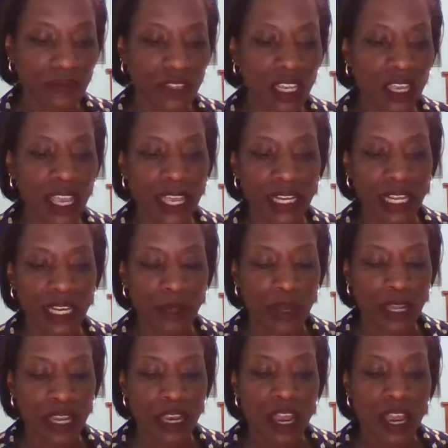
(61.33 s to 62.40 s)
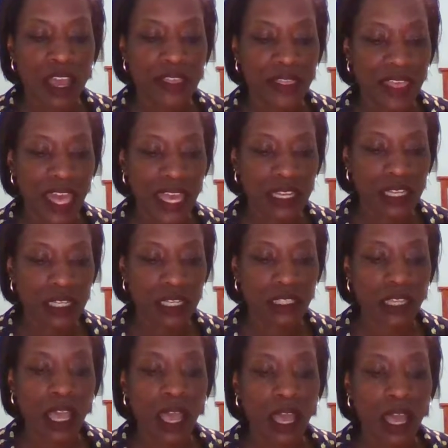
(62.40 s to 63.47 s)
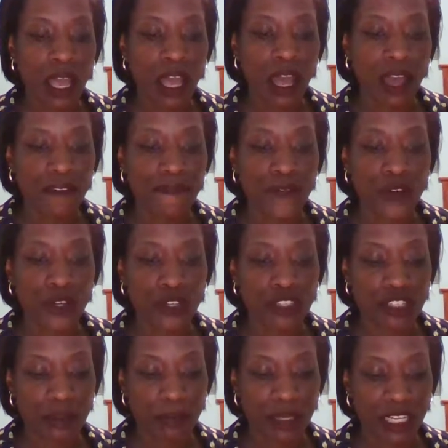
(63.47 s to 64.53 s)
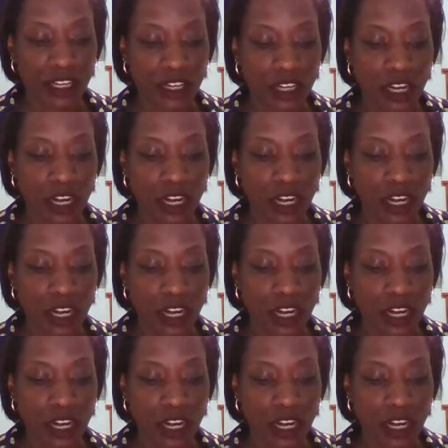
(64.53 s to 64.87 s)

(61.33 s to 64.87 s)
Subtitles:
And anyway, that is 1 Peter